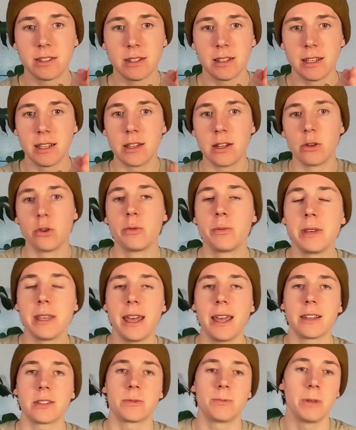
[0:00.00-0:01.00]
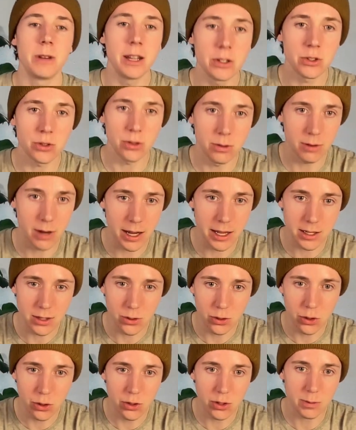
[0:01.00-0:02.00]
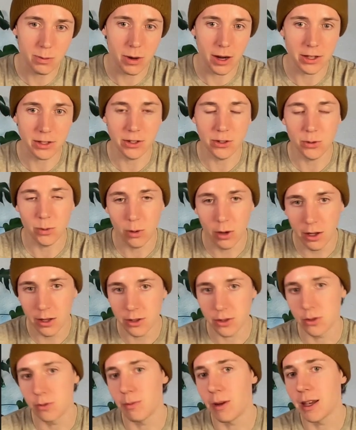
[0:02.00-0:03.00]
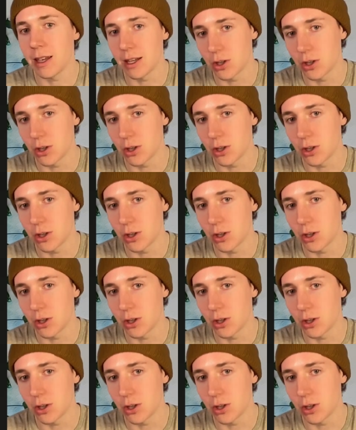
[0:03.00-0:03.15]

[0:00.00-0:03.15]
It will be exponential, right? You do this process once, you might